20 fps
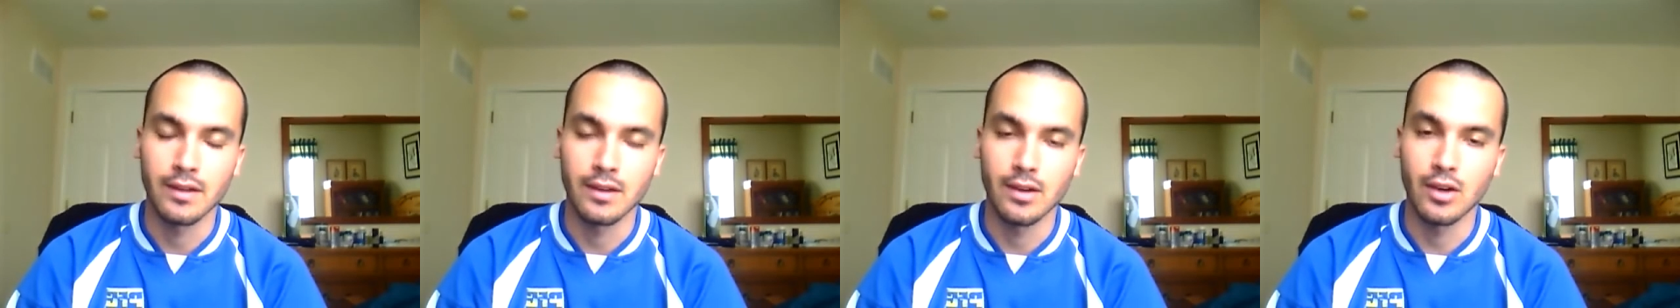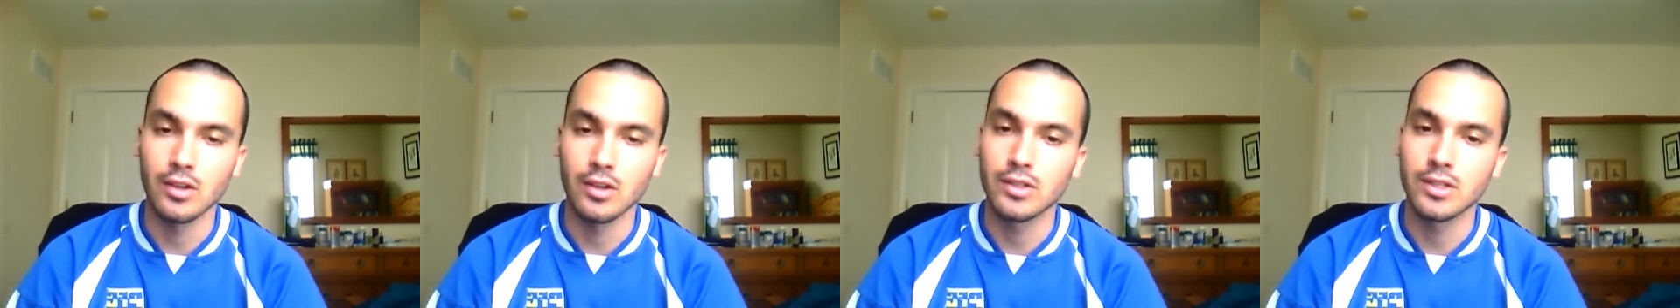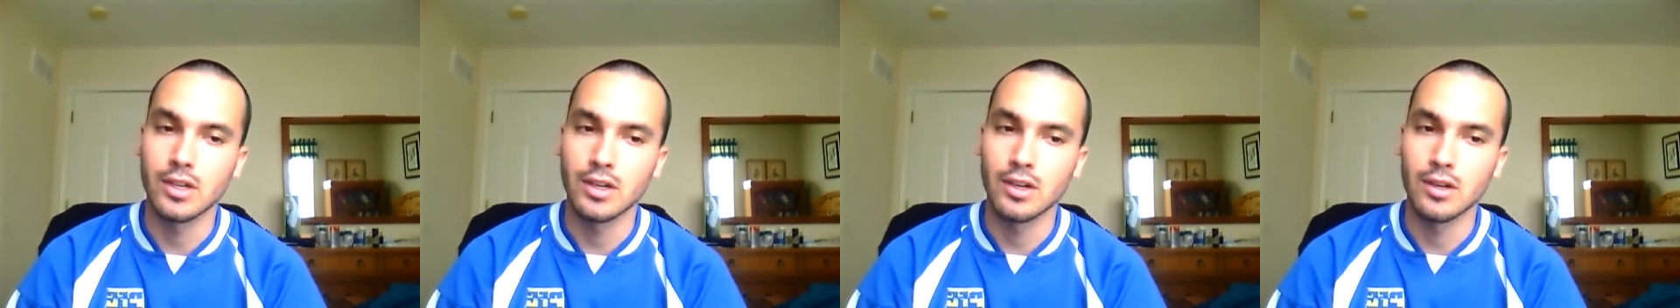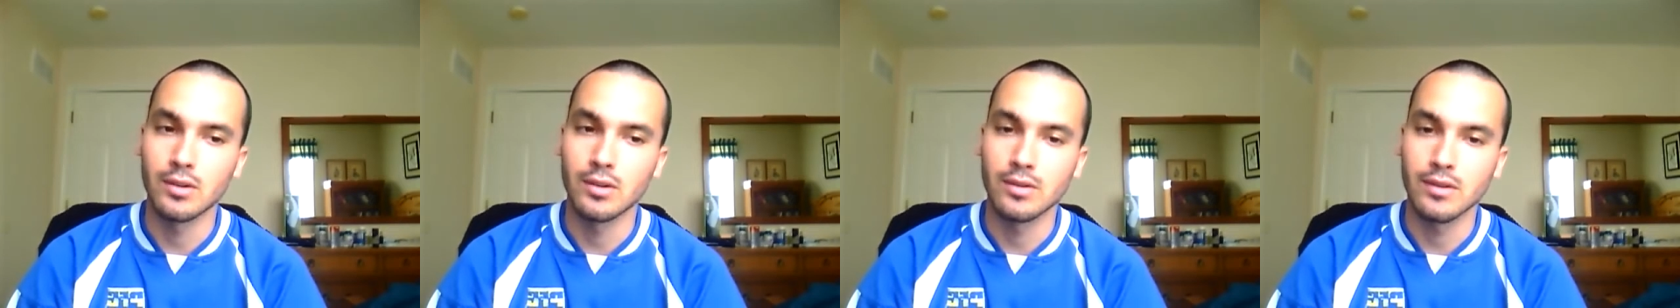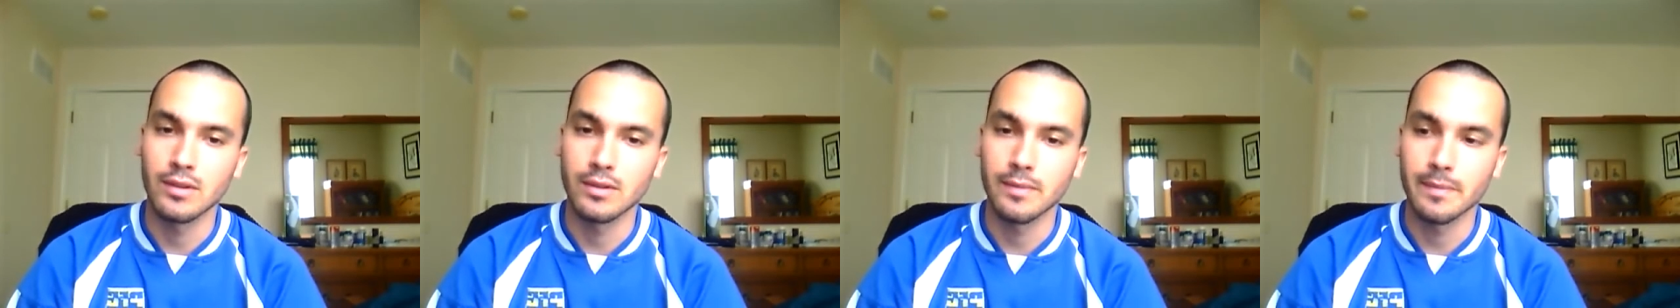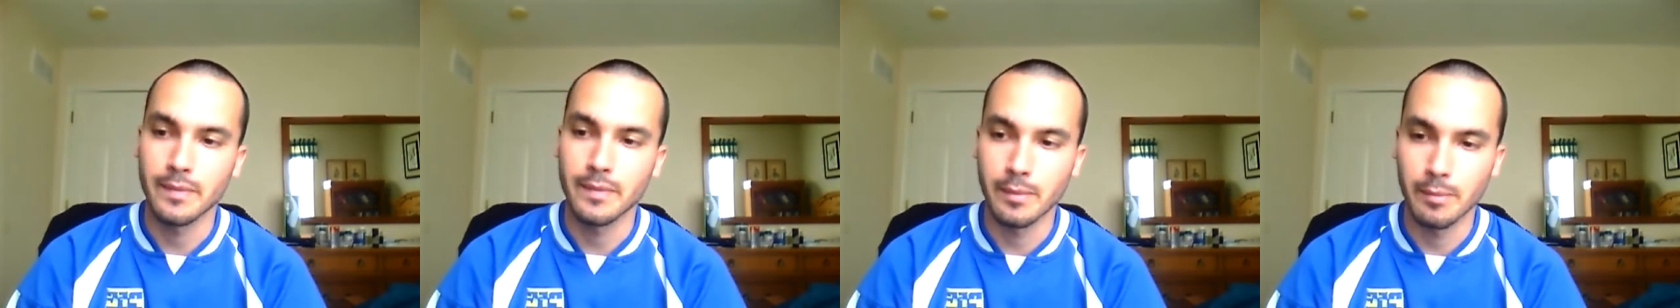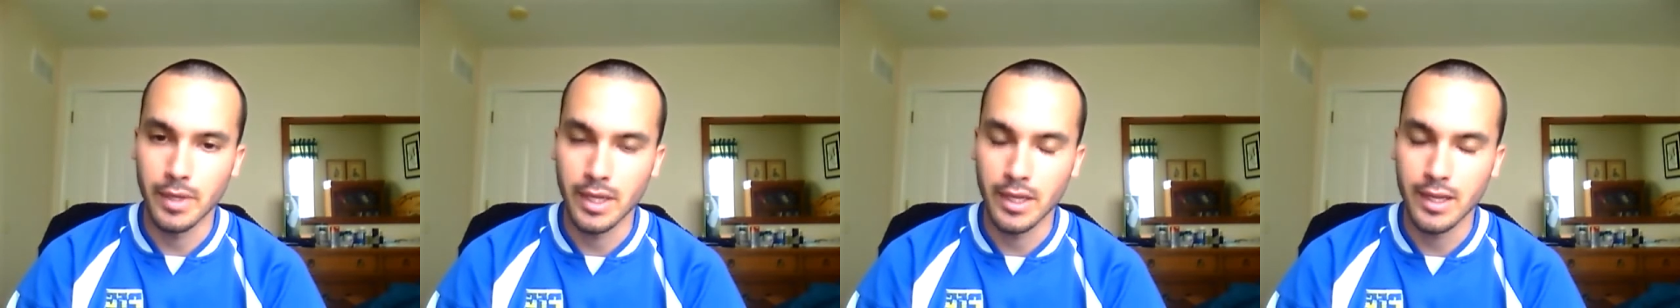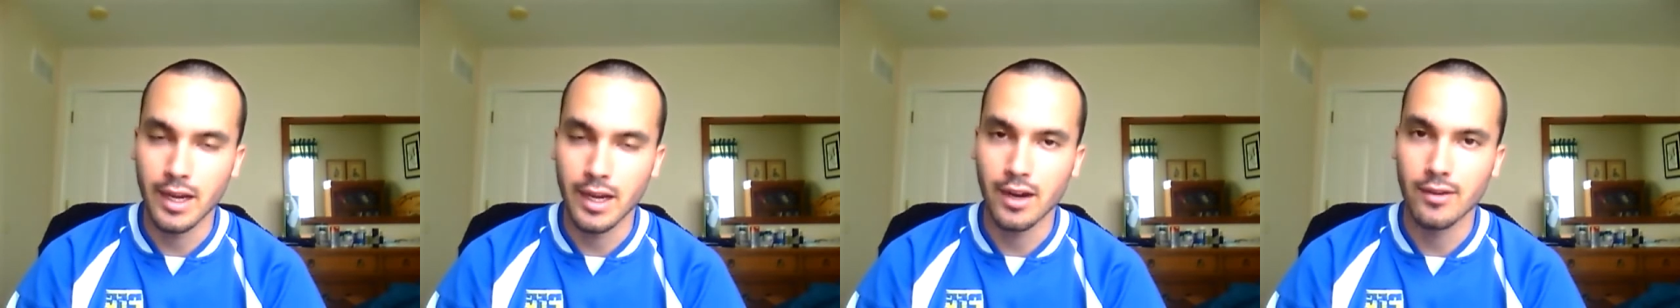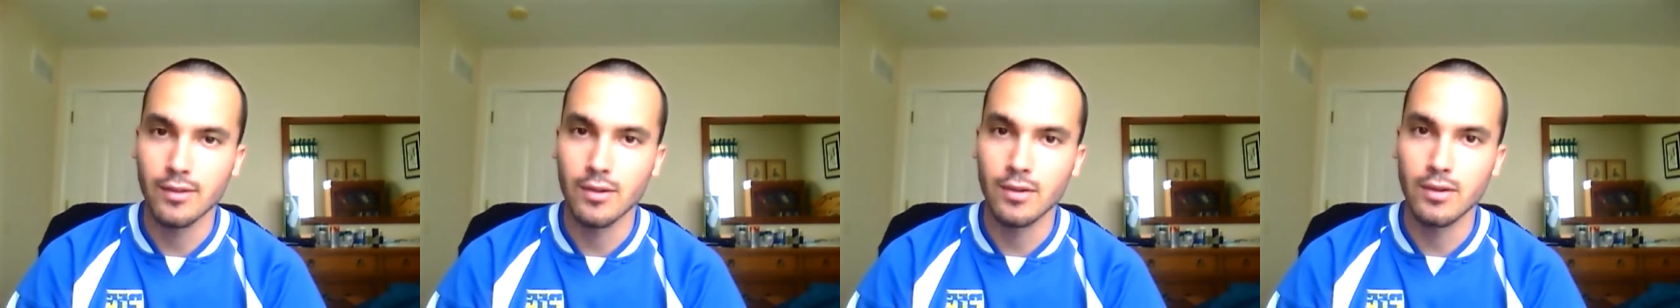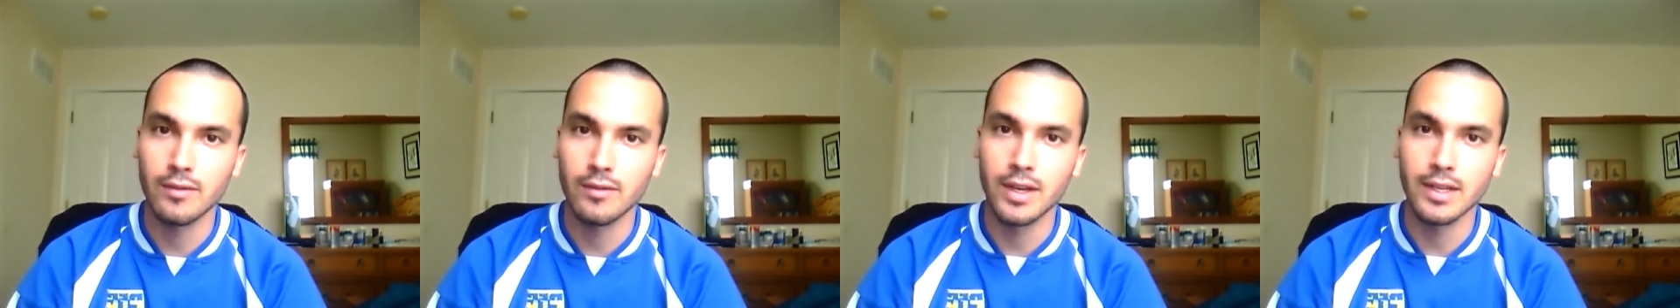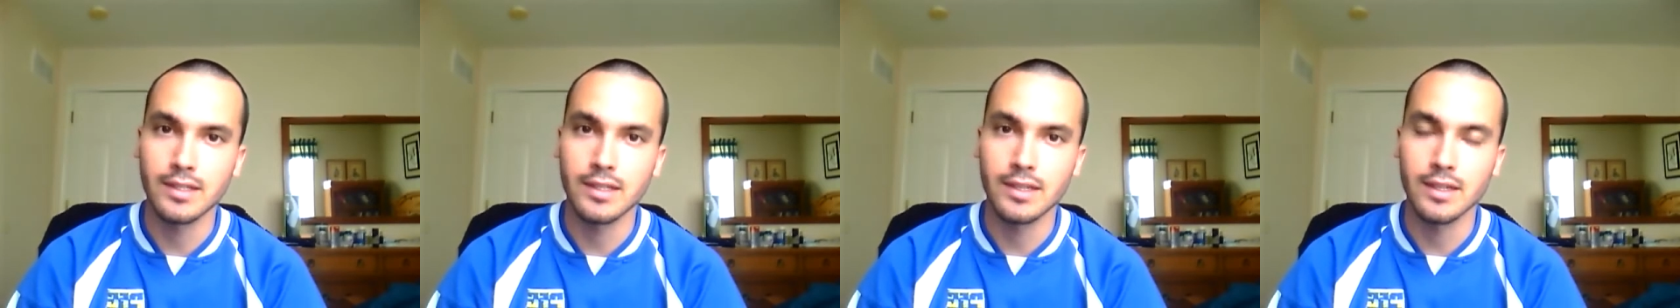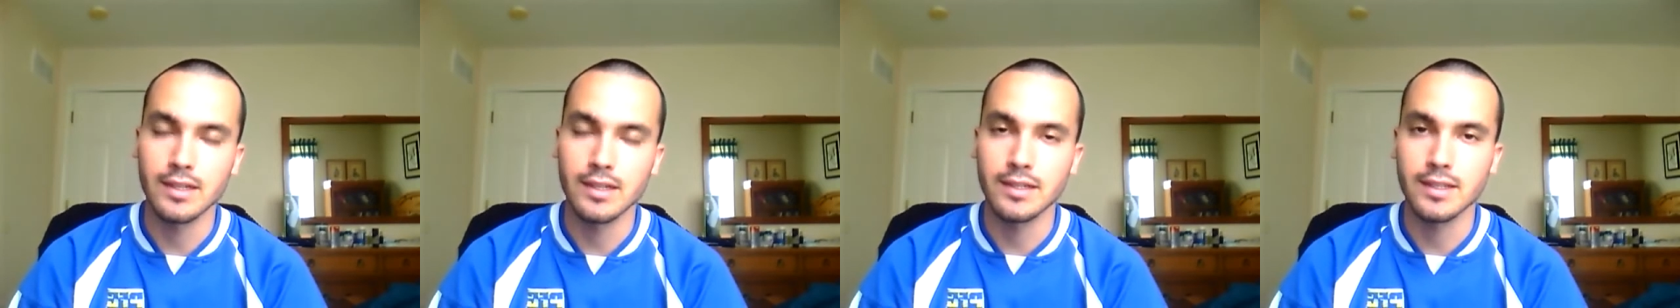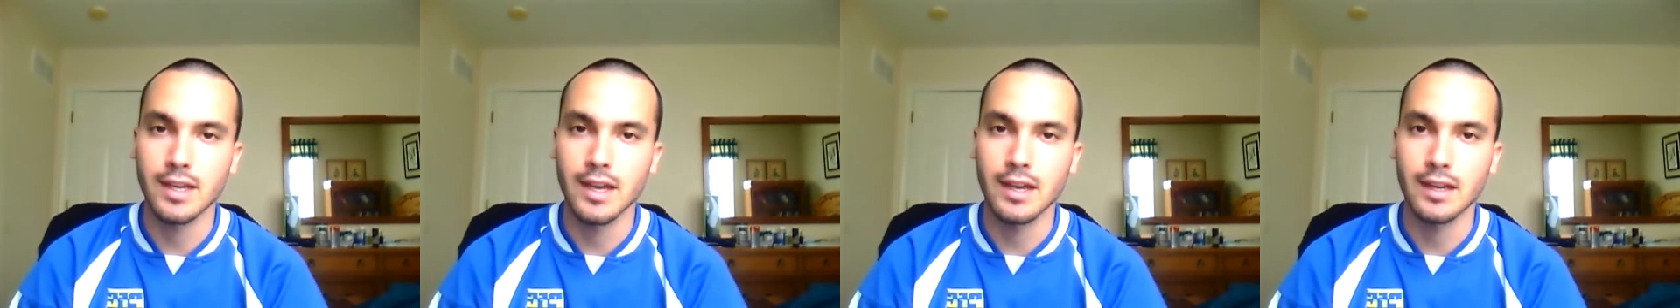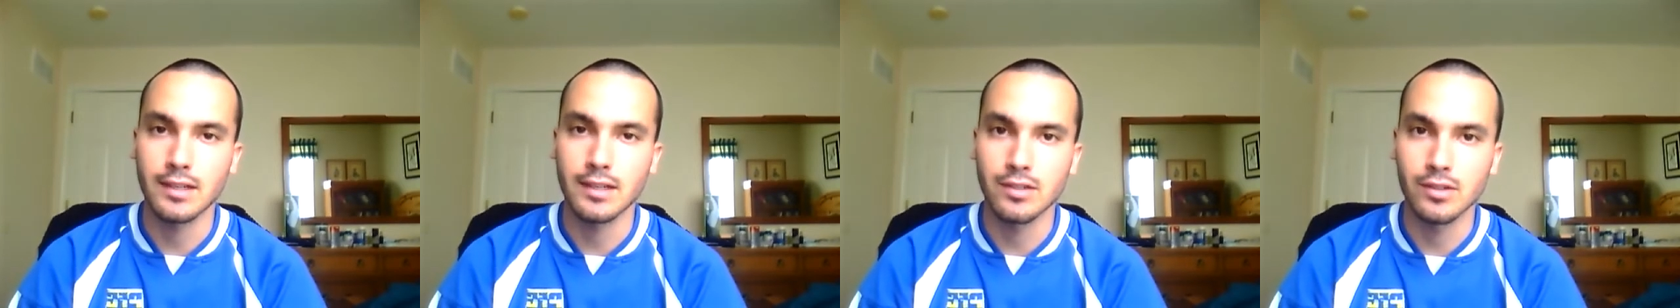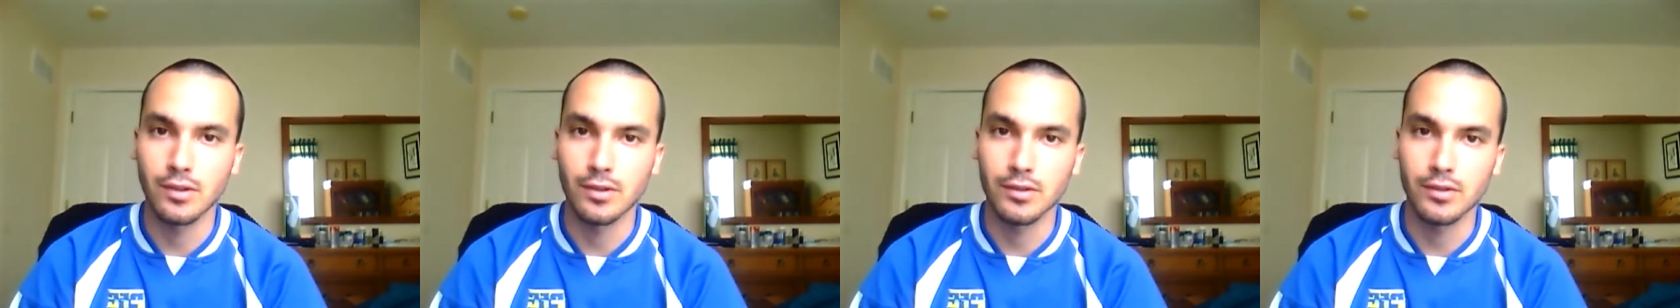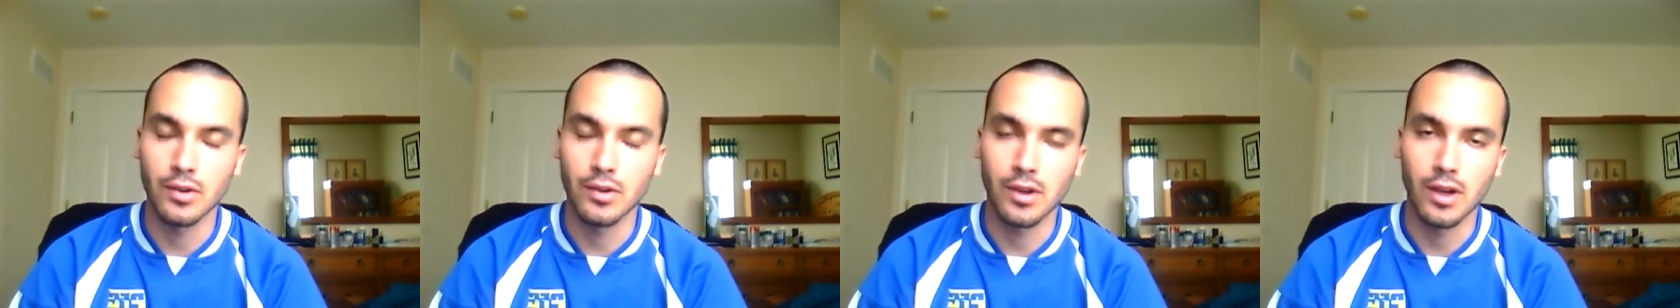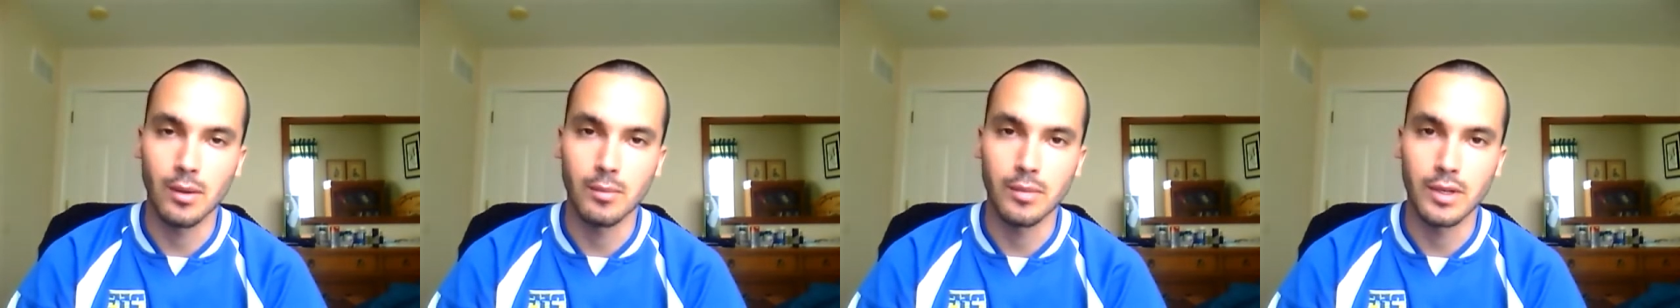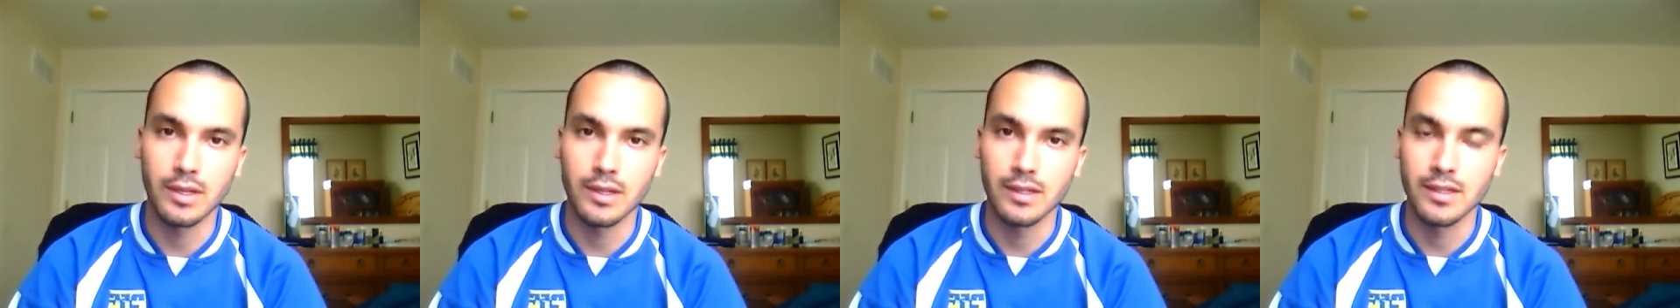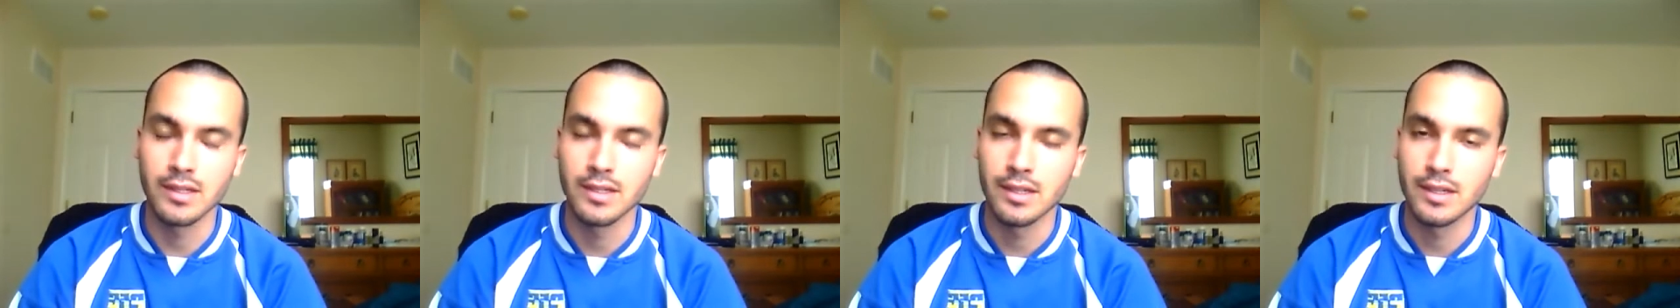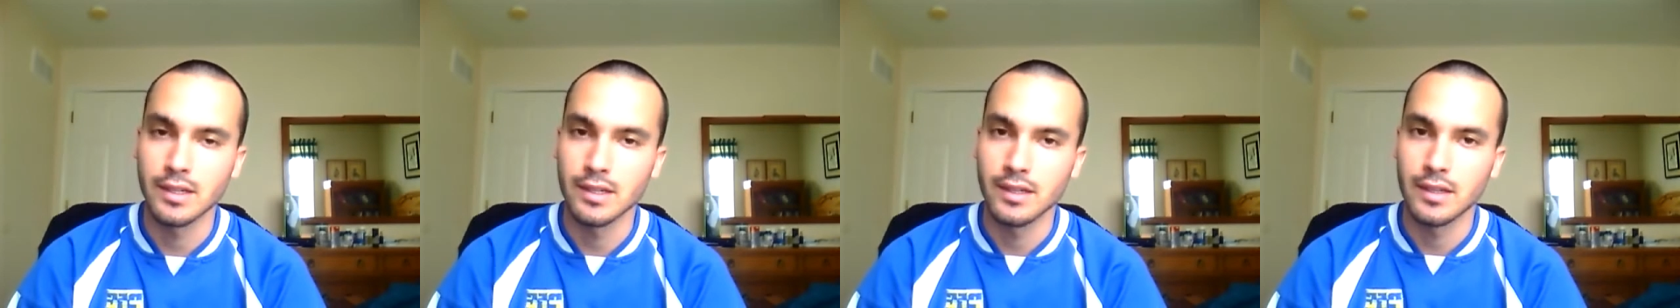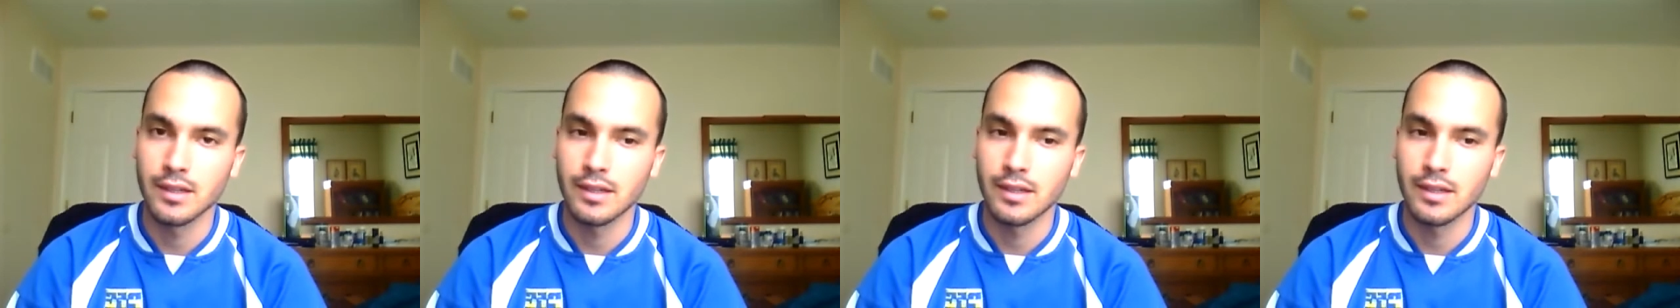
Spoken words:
Also, be careful investing into tech and social companies.